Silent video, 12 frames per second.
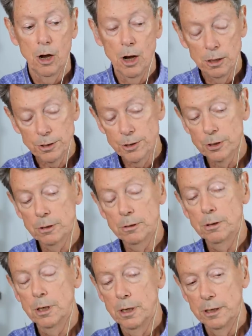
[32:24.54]

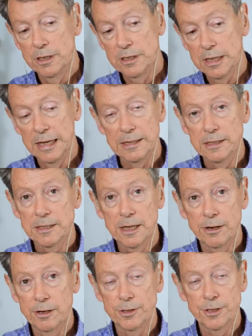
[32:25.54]
Also, these latent
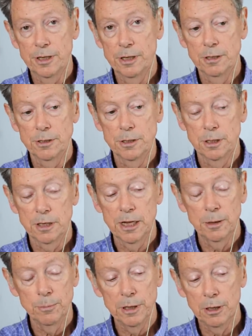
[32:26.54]
tendencies
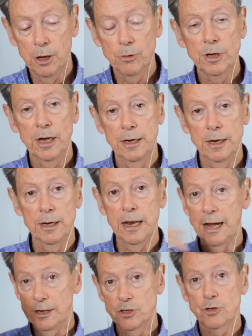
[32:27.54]
can be located
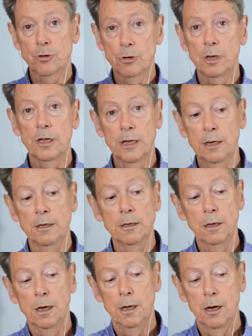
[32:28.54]
externally
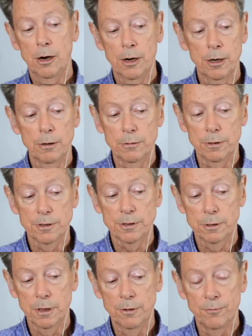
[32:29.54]
in our
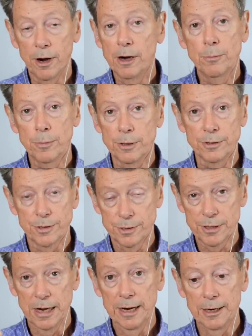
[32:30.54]
environment,
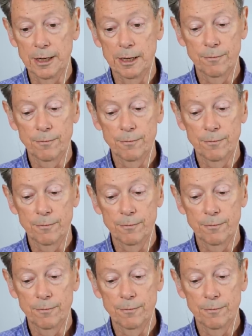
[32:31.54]
society.